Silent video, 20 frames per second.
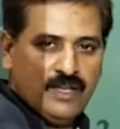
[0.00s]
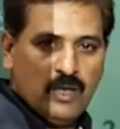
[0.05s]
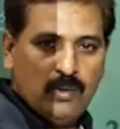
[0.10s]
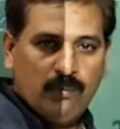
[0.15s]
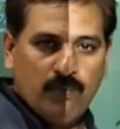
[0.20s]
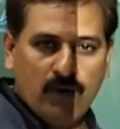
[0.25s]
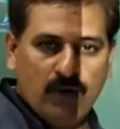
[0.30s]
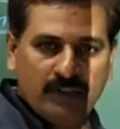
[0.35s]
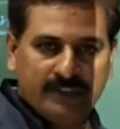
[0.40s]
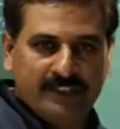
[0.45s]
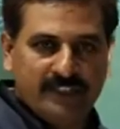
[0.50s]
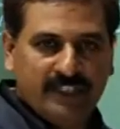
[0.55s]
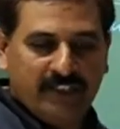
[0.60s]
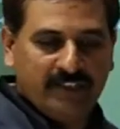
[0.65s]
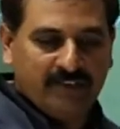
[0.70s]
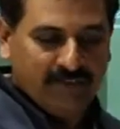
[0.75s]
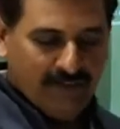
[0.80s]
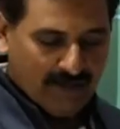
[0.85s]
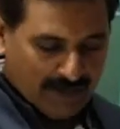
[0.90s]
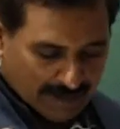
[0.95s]

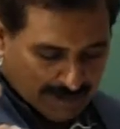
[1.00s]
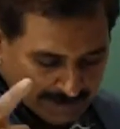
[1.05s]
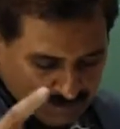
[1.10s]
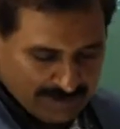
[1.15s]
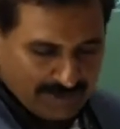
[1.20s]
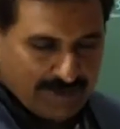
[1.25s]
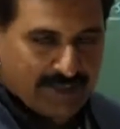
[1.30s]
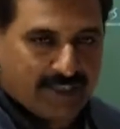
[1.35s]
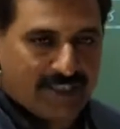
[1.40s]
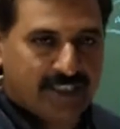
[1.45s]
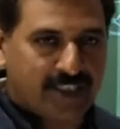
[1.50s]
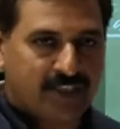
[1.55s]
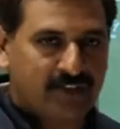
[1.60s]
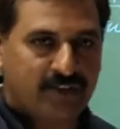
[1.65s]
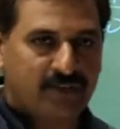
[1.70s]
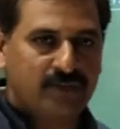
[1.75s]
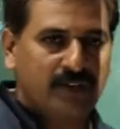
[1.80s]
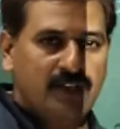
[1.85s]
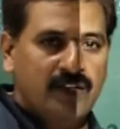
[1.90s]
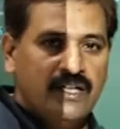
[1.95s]
Positive and
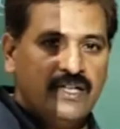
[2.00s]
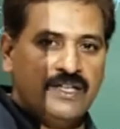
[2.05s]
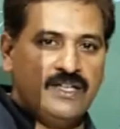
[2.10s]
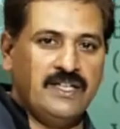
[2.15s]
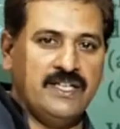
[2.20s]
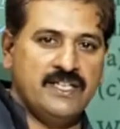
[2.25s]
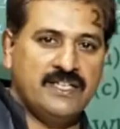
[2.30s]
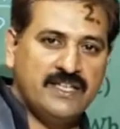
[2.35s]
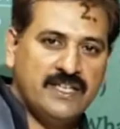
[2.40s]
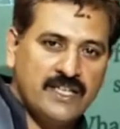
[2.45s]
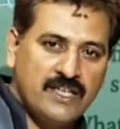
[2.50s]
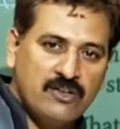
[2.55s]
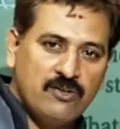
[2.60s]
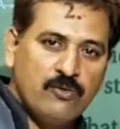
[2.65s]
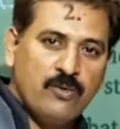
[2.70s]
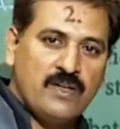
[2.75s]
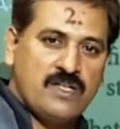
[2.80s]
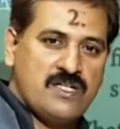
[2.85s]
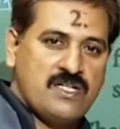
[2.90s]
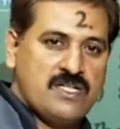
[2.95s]
negative
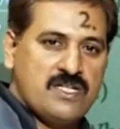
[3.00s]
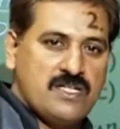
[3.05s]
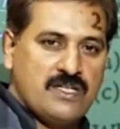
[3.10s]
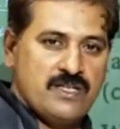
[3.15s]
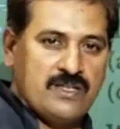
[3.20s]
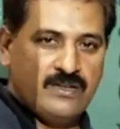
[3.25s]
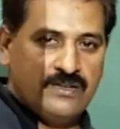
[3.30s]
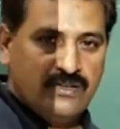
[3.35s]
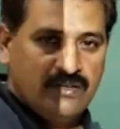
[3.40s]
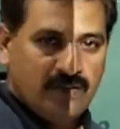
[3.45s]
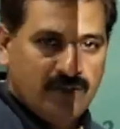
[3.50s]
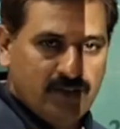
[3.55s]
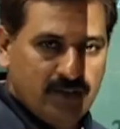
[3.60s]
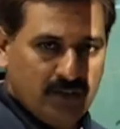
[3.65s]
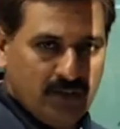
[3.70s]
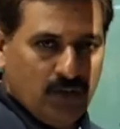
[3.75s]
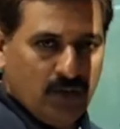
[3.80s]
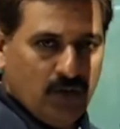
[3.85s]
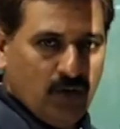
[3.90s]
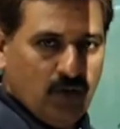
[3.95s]
distinguished
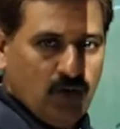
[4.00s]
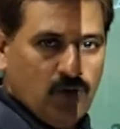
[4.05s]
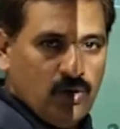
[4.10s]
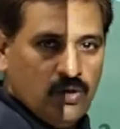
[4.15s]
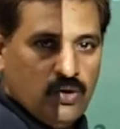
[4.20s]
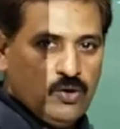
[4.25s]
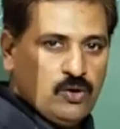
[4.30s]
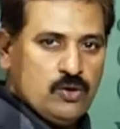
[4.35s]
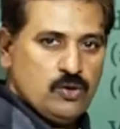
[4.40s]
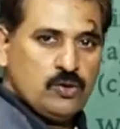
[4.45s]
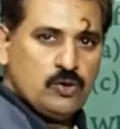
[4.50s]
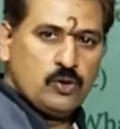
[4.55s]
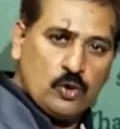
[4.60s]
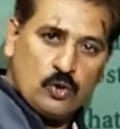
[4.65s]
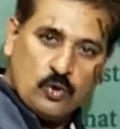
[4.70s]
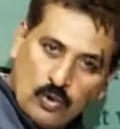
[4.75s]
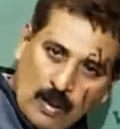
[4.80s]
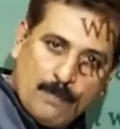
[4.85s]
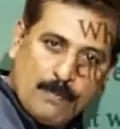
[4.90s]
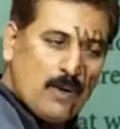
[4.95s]

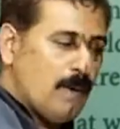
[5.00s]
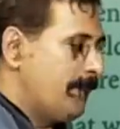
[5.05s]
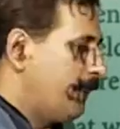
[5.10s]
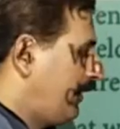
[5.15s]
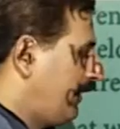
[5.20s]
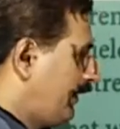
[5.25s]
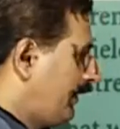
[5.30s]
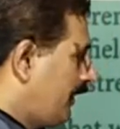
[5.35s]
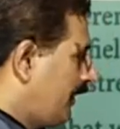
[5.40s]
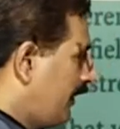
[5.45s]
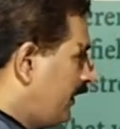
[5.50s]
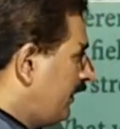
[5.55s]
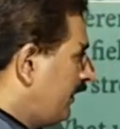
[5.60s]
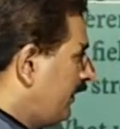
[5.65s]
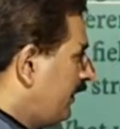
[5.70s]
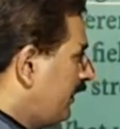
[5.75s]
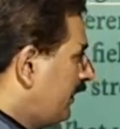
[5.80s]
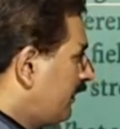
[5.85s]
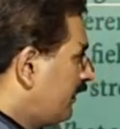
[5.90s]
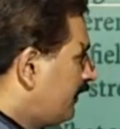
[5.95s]
through a
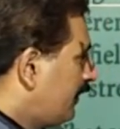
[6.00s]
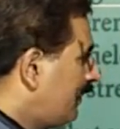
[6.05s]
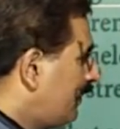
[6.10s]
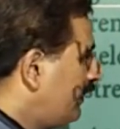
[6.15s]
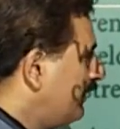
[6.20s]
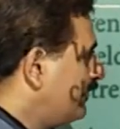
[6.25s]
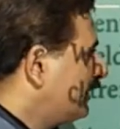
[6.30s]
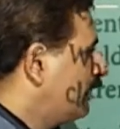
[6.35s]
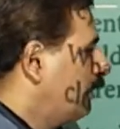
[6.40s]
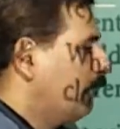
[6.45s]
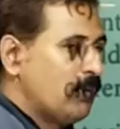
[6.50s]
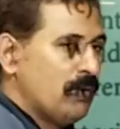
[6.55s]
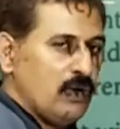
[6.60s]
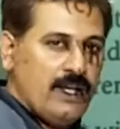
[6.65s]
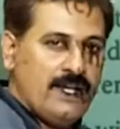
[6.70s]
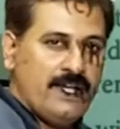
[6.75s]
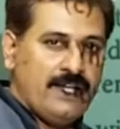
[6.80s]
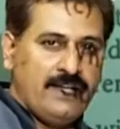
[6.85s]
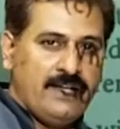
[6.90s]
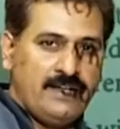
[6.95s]
property, that is
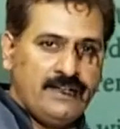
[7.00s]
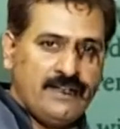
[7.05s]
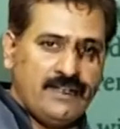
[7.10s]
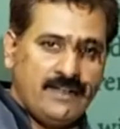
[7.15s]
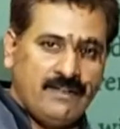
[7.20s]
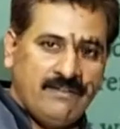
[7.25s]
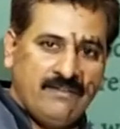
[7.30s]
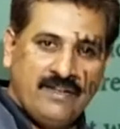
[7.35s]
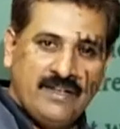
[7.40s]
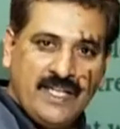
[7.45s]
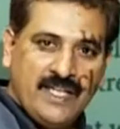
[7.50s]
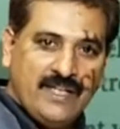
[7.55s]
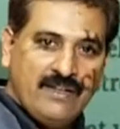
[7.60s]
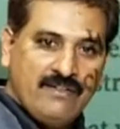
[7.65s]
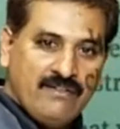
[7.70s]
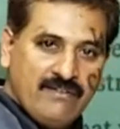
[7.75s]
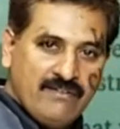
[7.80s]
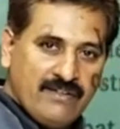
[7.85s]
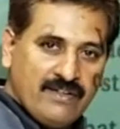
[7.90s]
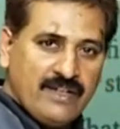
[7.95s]
polarity.
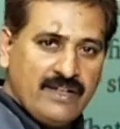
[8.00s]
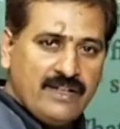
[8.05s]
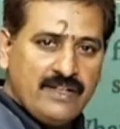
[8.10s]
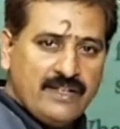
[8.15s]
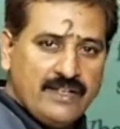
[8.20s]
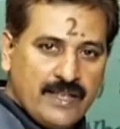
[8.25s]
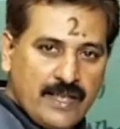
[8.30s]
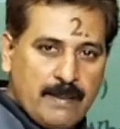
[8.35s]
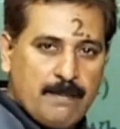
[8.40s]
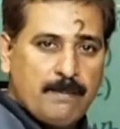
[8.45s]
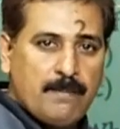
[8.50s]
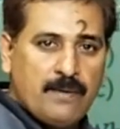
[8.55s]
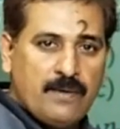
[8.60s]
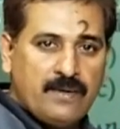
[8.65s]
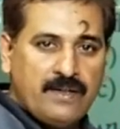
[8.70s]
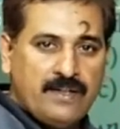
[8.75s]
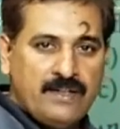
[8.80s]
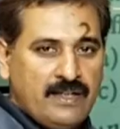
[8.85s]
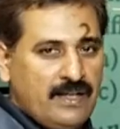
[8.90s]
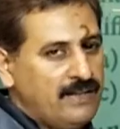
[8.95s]
Very, very
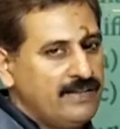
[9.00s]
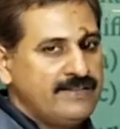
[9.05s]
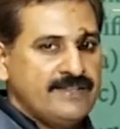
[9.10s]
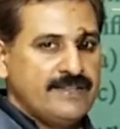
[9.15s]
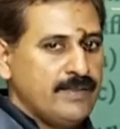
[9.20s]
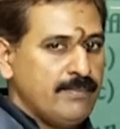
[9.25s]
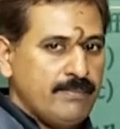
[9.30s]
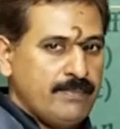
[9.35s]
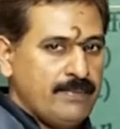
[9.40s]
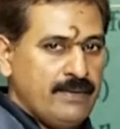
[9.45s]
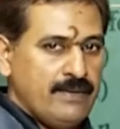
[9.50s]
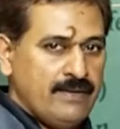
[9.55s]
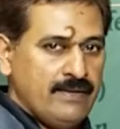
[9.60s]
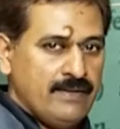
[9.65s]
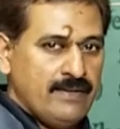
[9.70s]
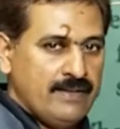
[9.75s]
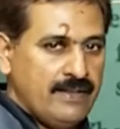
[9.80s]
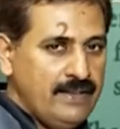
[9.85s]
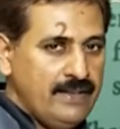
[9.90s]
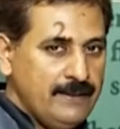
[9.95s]
important and simple,
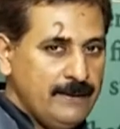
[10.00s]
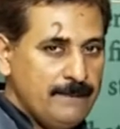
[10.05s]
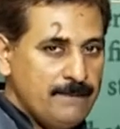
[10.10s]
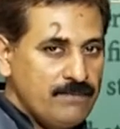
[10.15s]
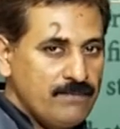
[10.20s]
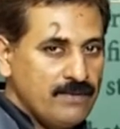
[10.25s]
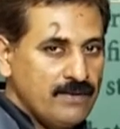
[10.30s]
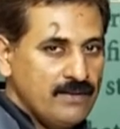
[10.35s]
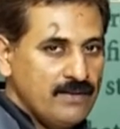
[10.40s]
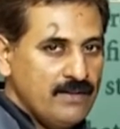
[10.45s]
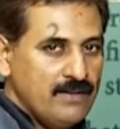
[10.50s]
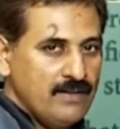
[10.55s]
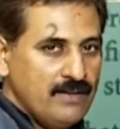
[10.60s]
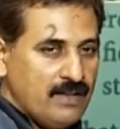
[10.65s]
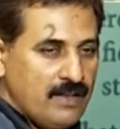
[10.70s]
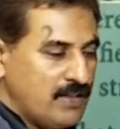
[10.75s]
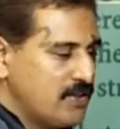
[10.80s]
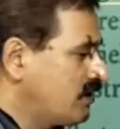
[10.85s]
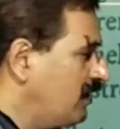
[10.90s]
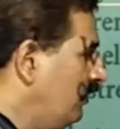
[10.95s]
right?
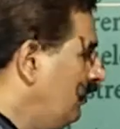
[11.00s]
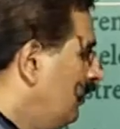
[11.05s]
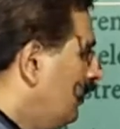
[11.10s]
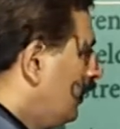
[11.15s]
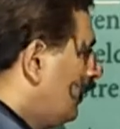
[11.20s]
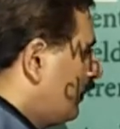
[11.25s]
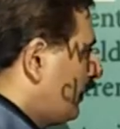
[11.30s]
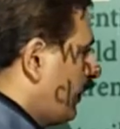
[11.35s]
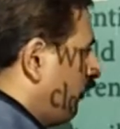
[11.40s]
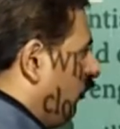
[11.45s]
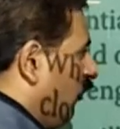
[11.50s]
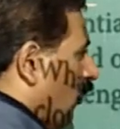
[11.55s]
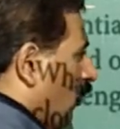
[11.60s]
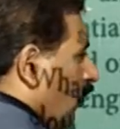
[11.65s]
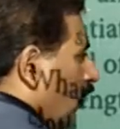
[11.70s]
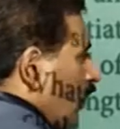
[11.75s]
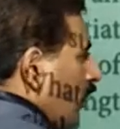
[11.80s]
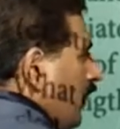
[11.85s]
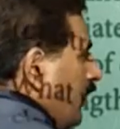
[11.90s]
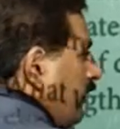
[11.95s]
Understood?
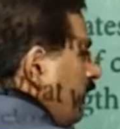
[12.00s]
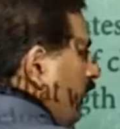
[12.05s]
Therefore, the